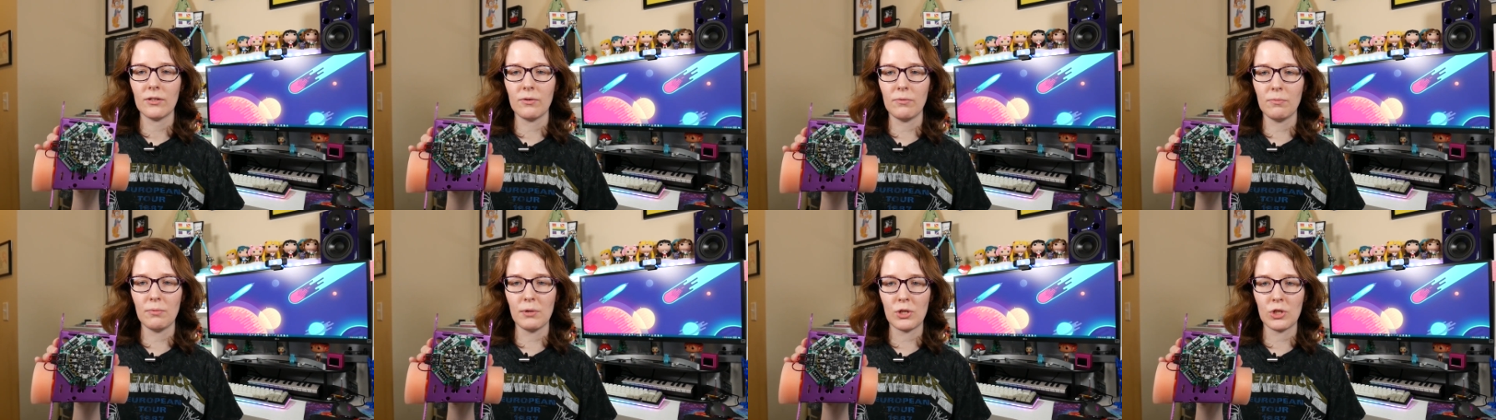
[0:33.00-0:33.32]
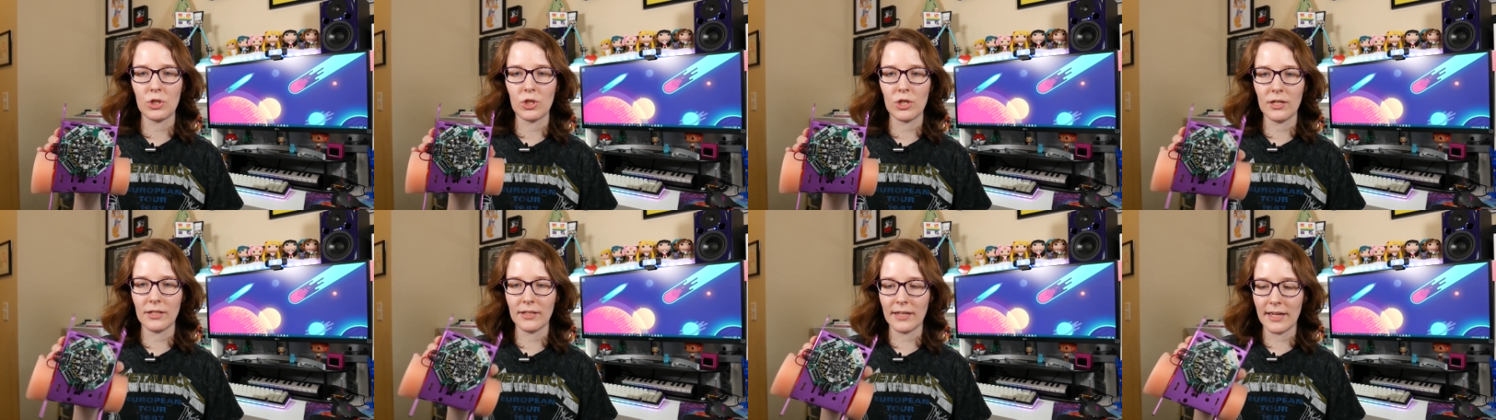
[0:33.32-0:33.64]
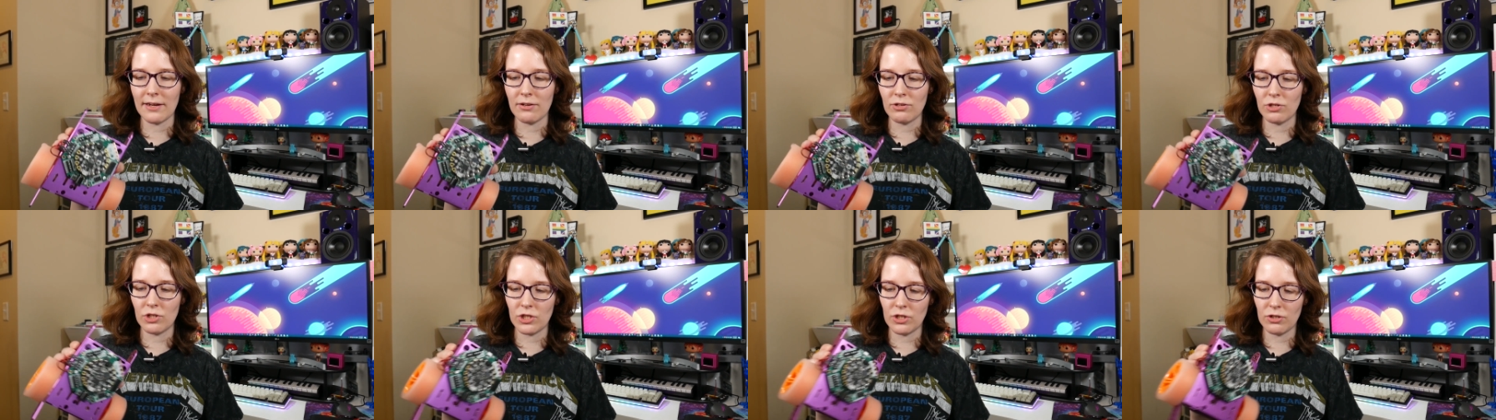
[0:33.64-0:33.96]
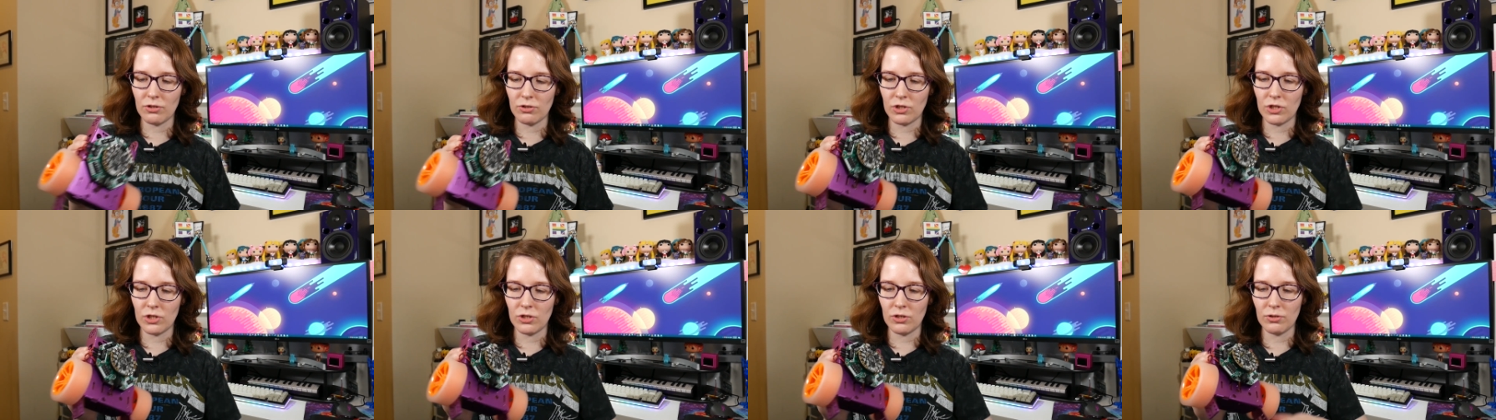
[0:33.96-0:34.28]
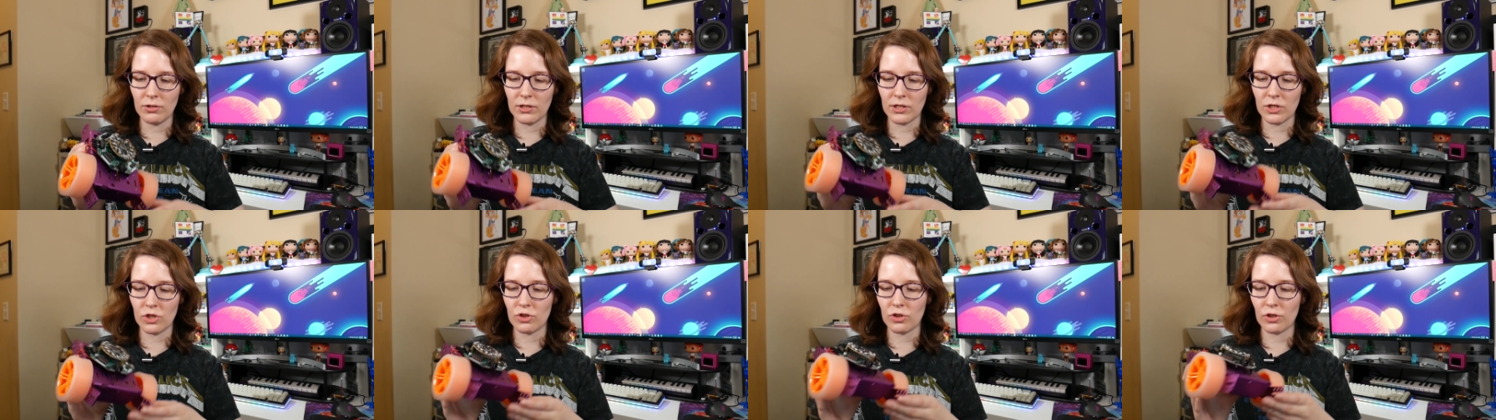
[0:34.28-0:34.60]
which allows you to
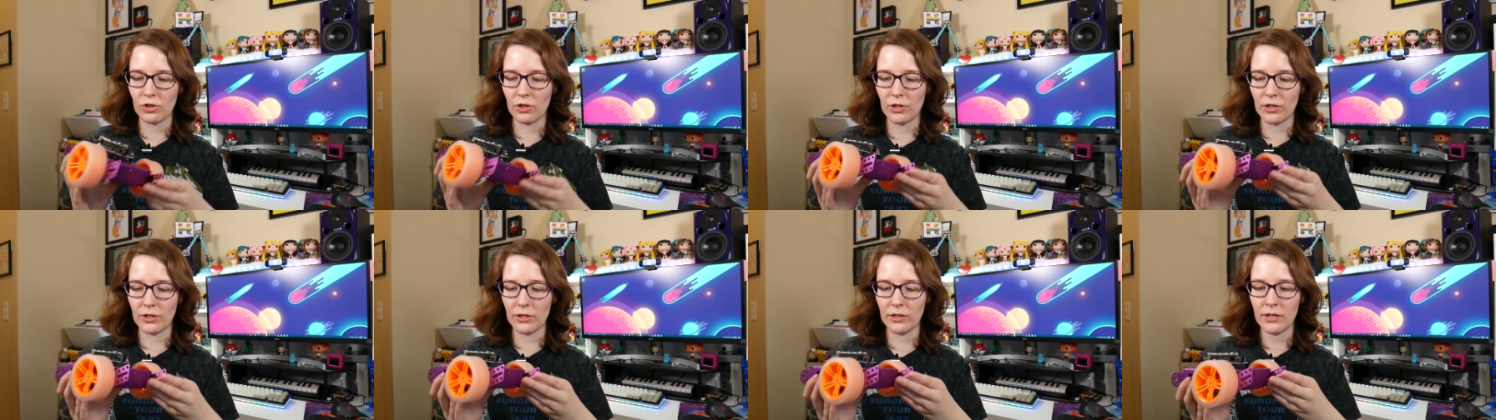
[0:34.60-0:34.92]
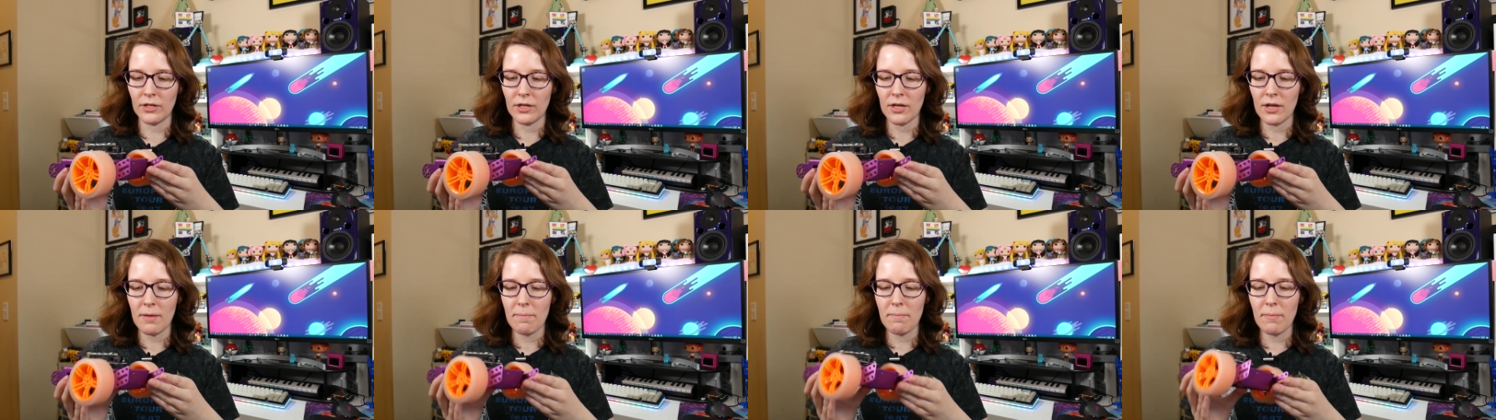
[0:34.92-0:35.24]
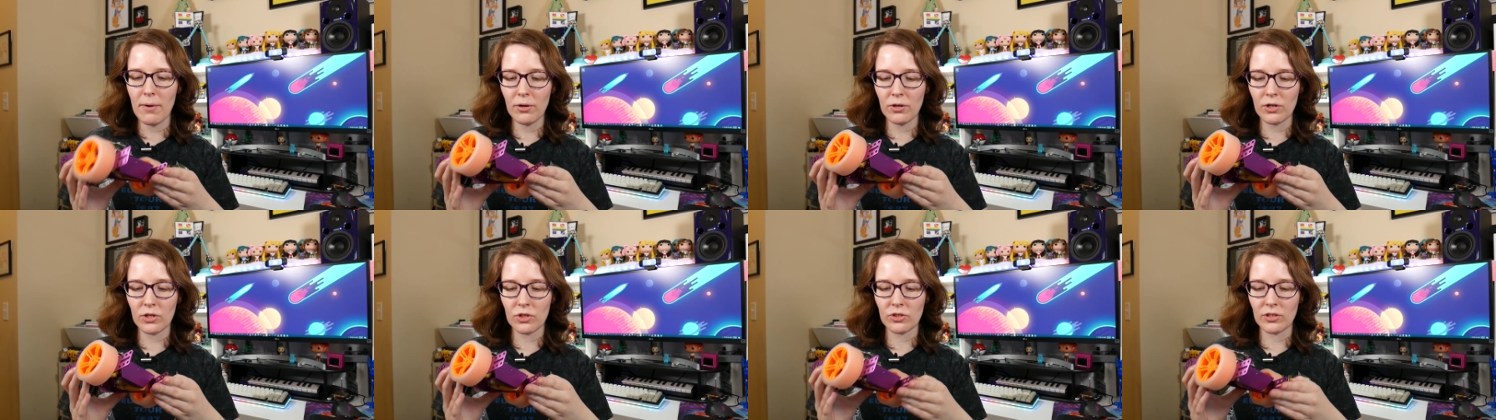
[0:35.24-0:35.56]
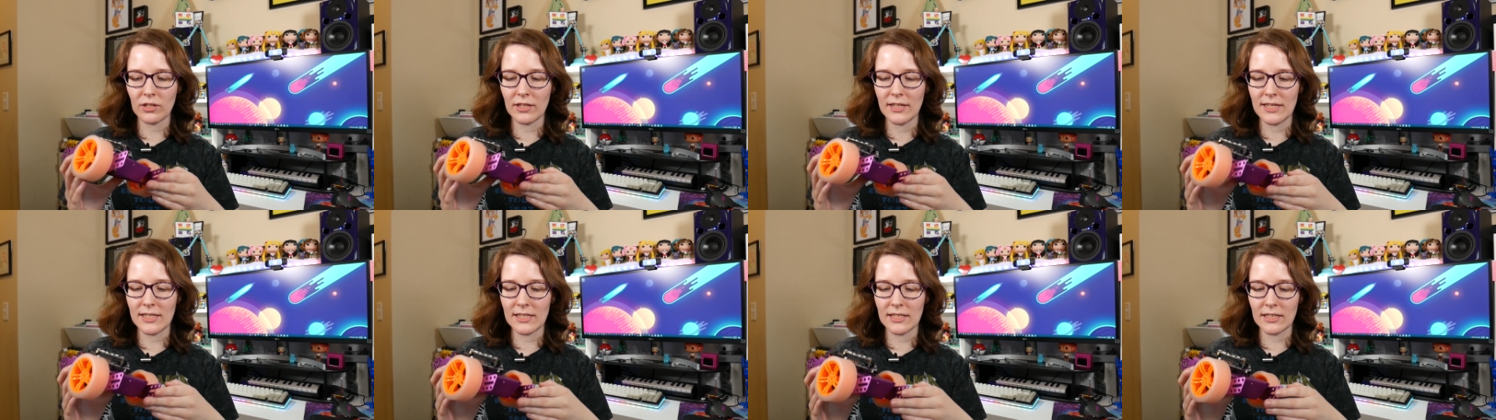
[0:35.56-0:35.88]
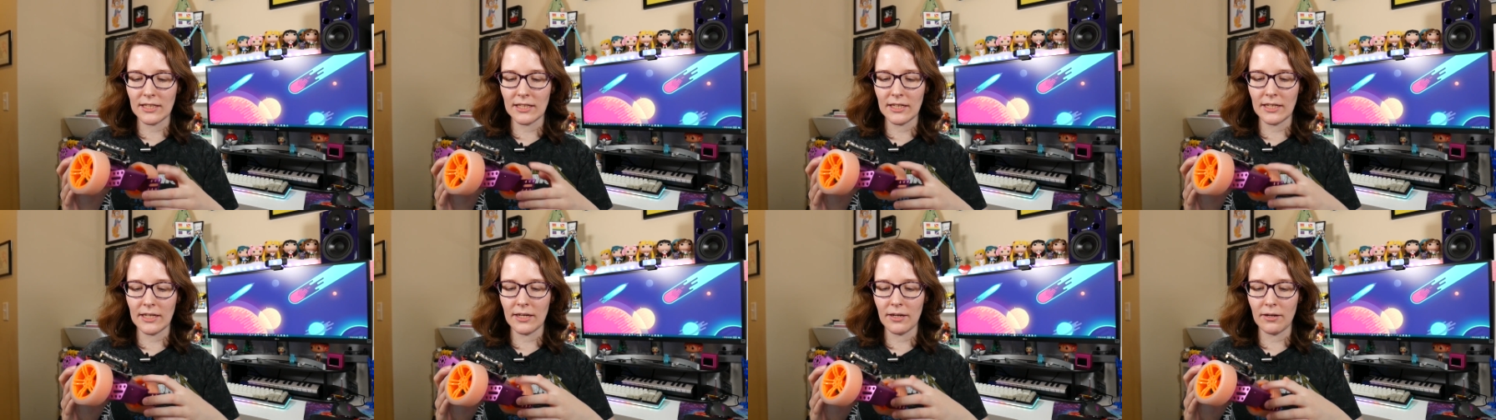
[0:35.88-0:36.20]
control motors really
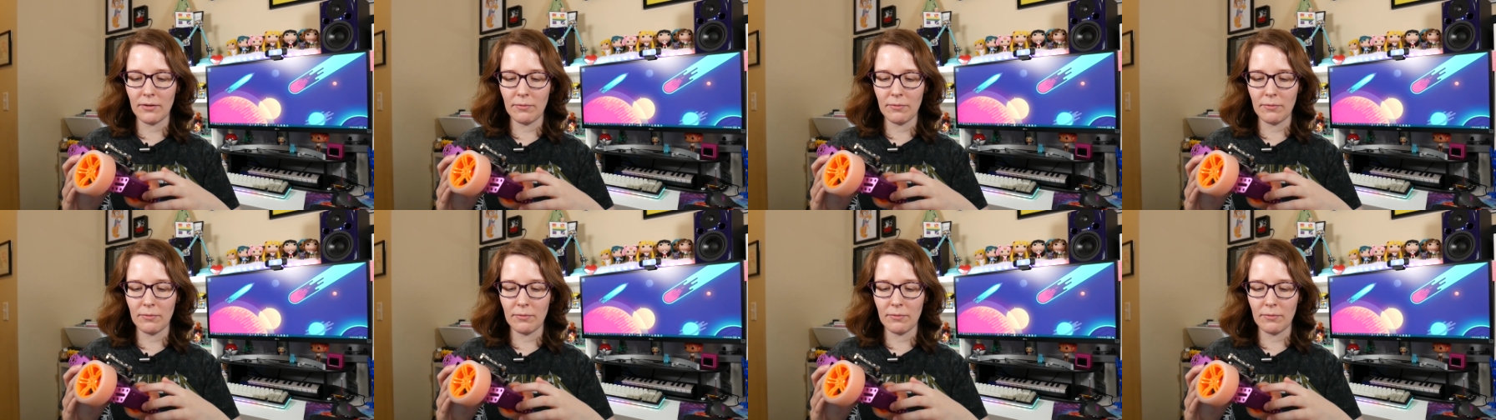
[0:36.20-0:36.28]
easily.